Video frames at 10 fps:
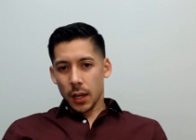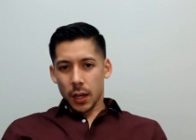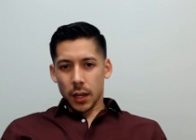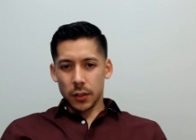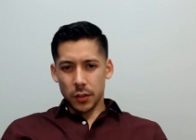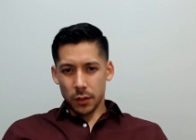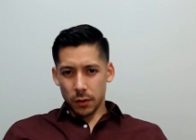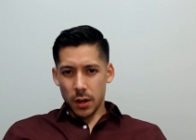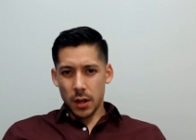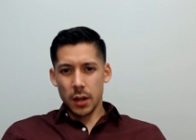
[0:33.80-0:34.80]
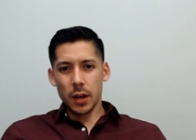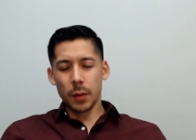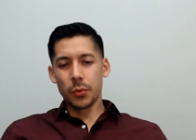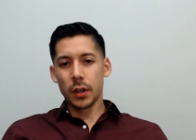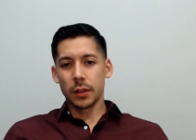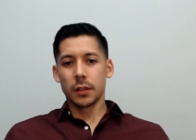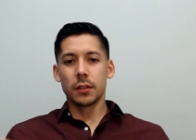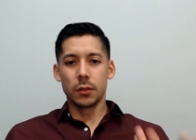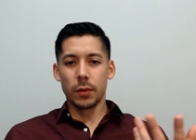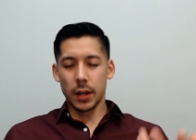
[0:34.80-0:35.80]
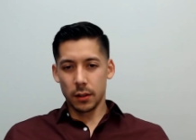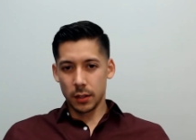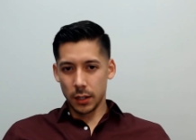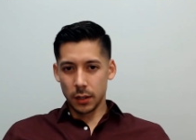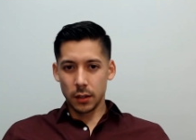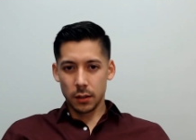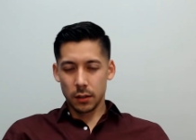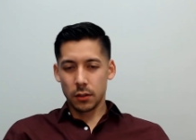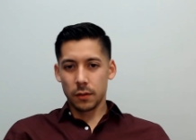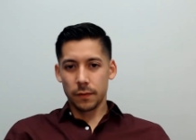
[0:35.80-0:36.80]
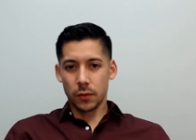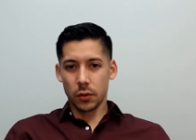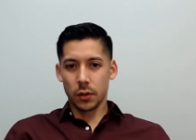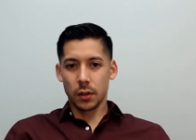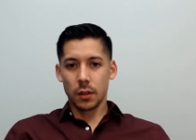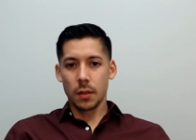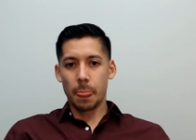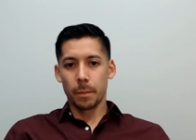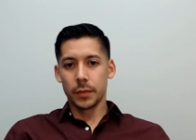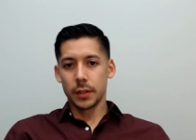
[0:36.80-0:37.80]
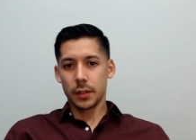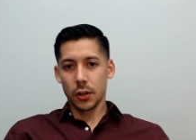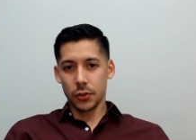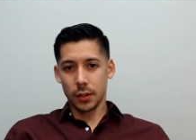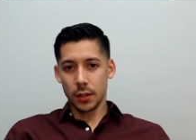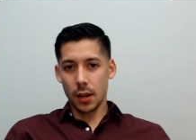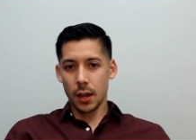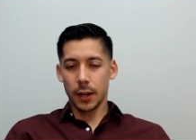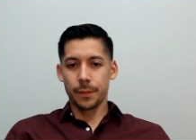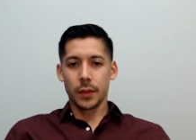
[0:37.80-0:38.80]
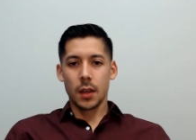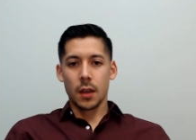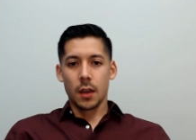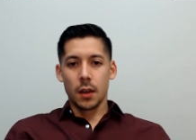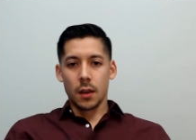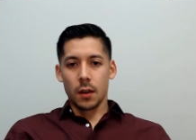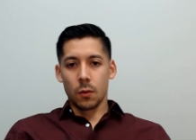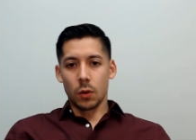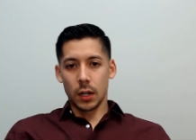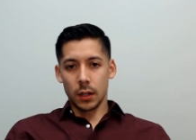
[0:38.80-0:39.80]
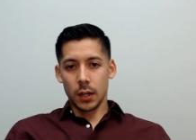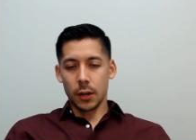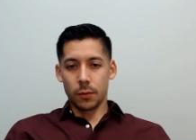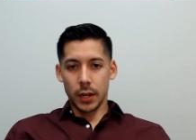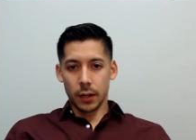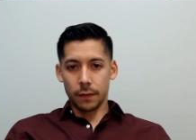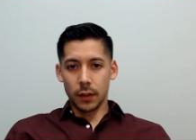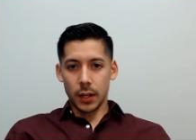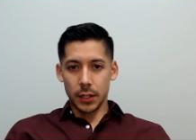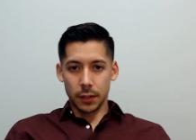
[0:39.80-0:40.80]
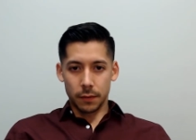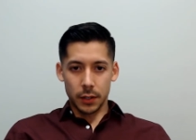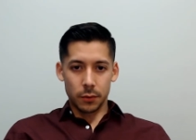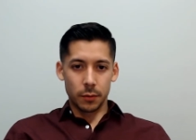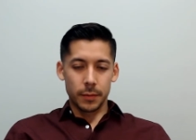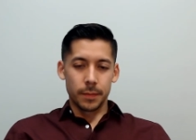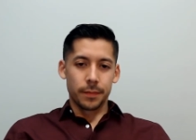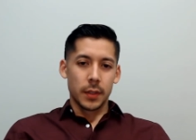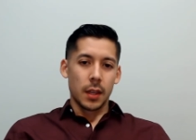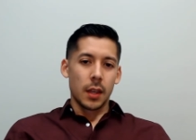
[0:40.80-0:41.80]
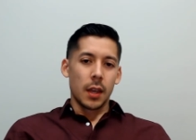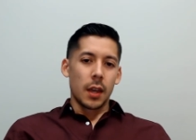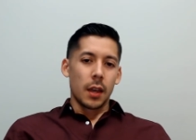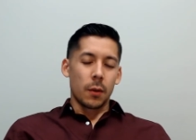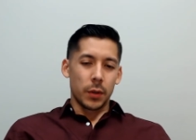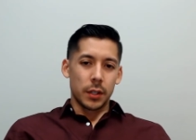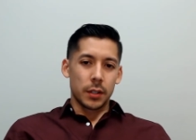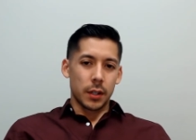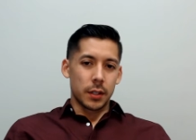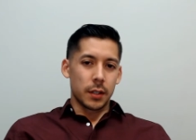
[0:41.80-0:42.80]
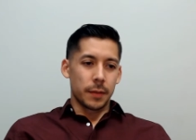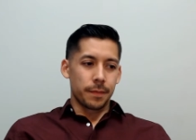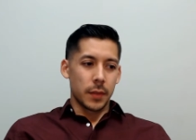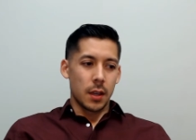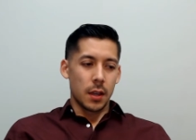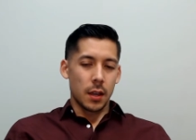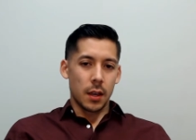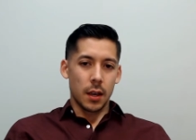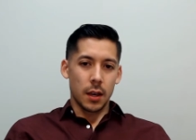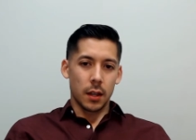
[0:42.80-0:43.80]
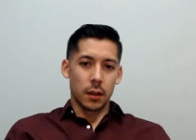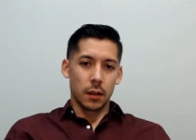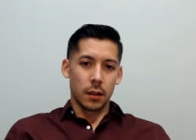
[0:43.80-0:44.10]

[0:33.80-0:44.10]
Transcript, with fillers: and so I brought this duality for discussion today while I ran philosophy group. And we discussed it. And